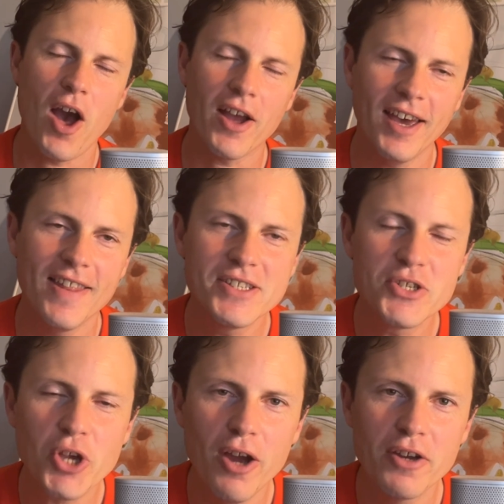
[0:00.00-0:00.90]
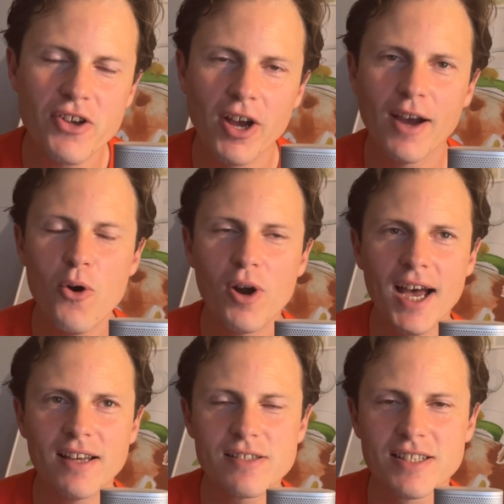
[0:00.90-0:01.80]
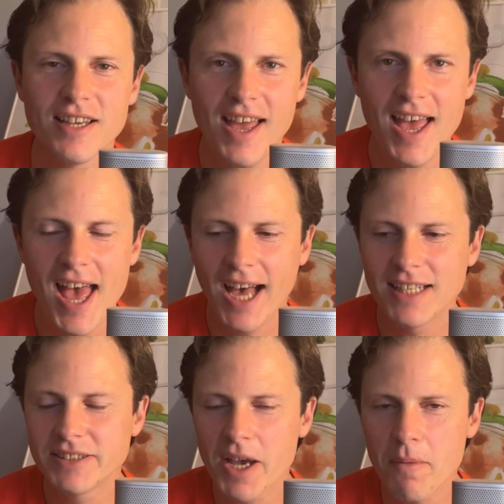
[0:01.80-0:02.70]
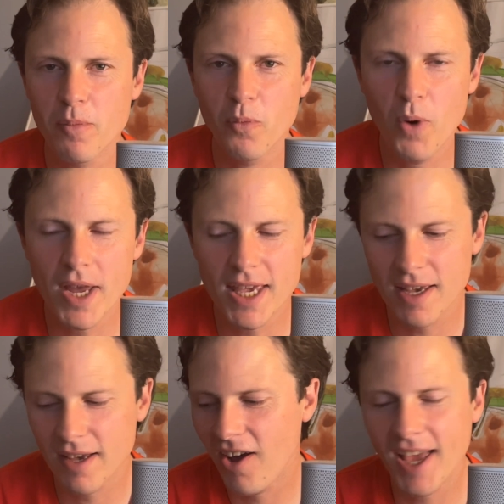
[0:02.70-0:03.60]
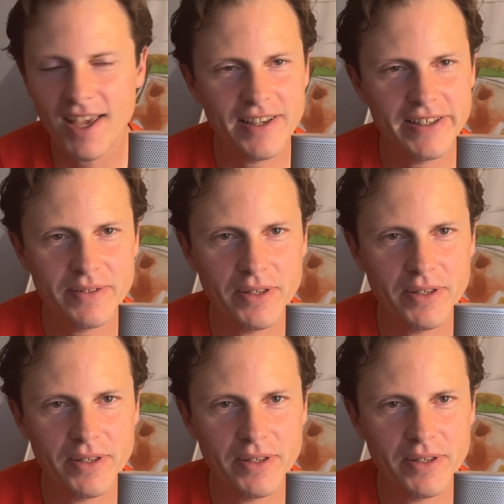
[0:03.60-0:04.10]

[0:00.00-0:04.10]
Okay, this is co-design callouts, and we like